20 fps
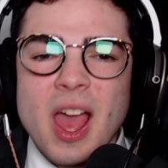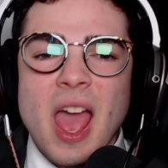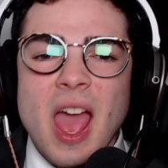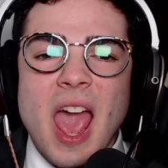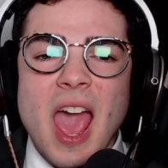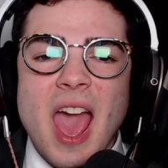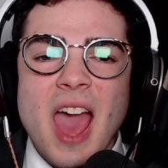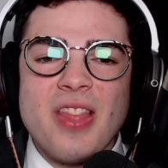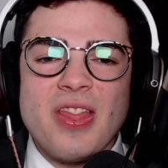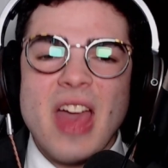
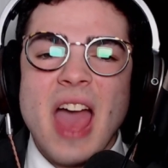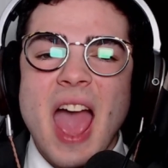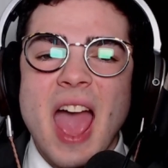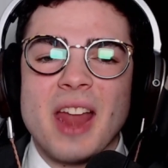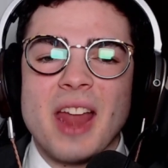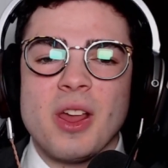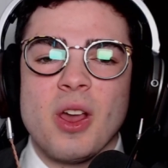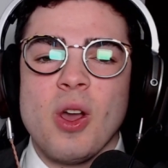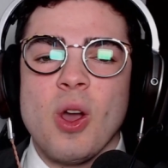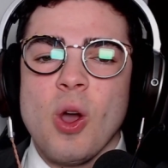And that
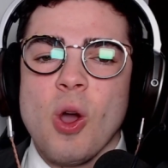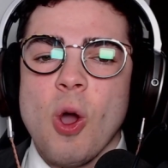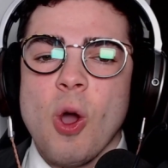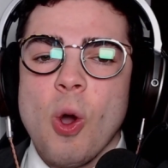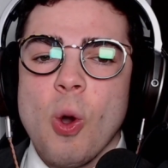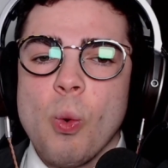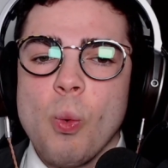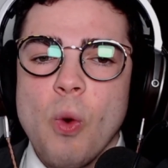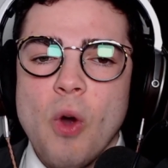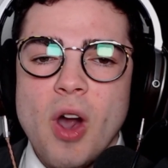
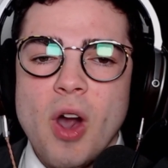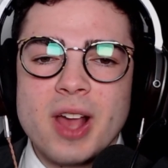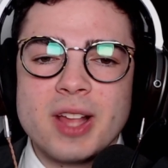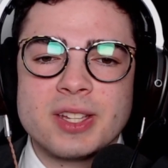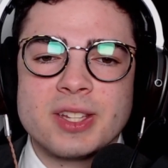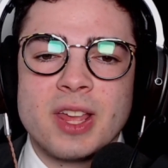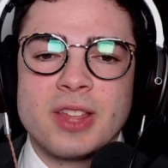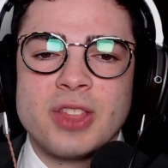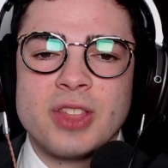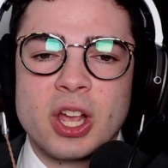
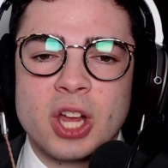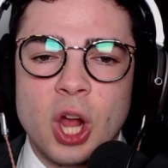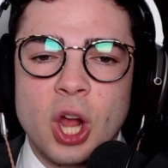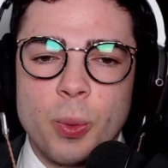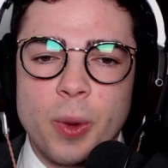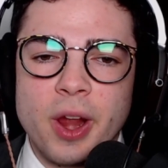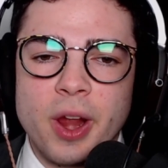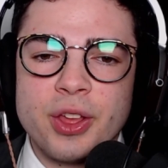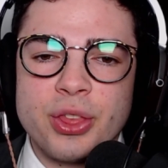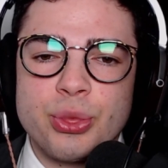was the
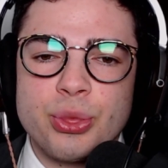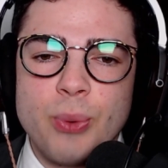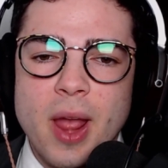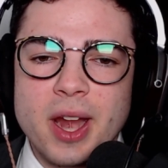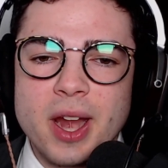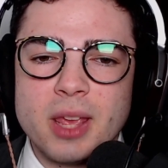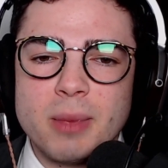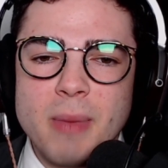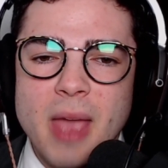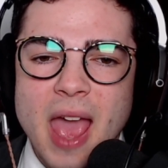
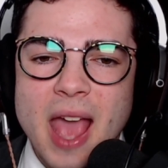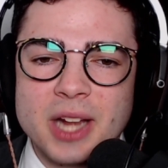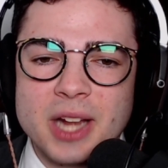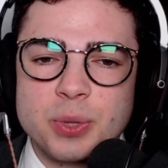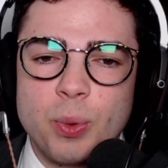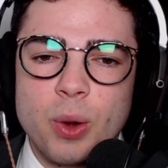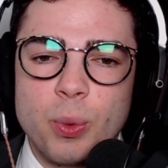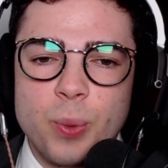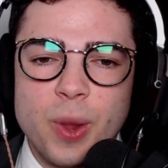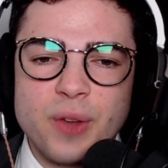career-threatening match
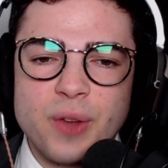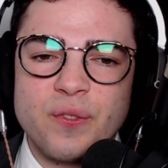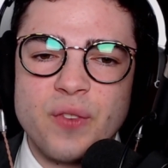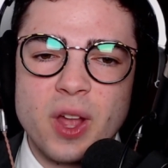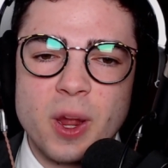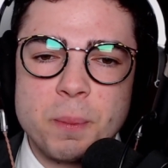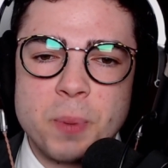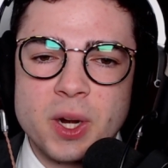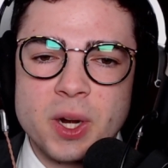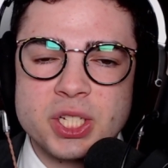where Ric
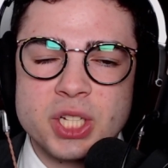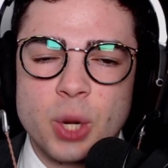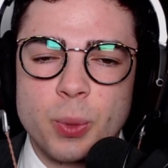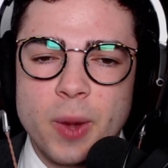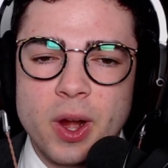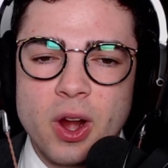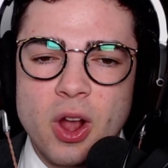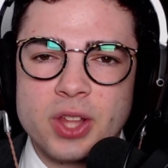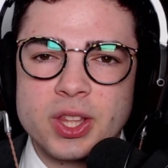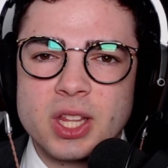Flair put his
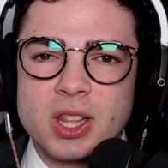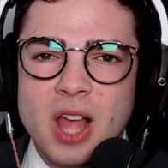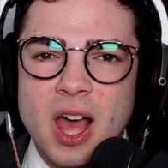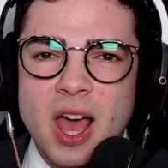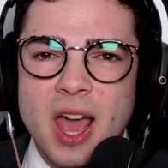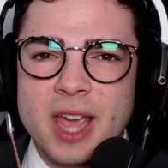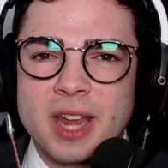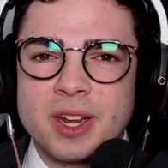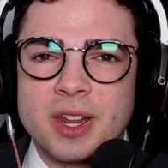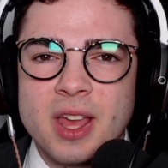career on the
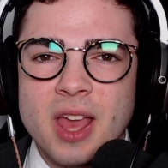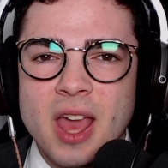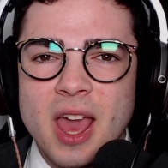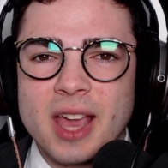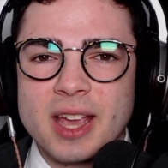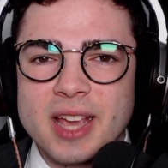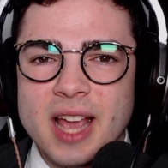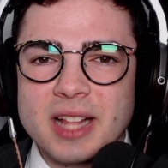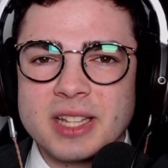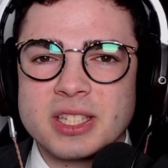line
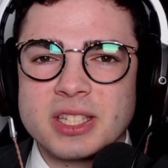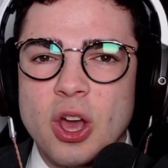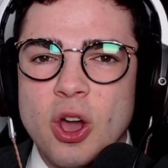against the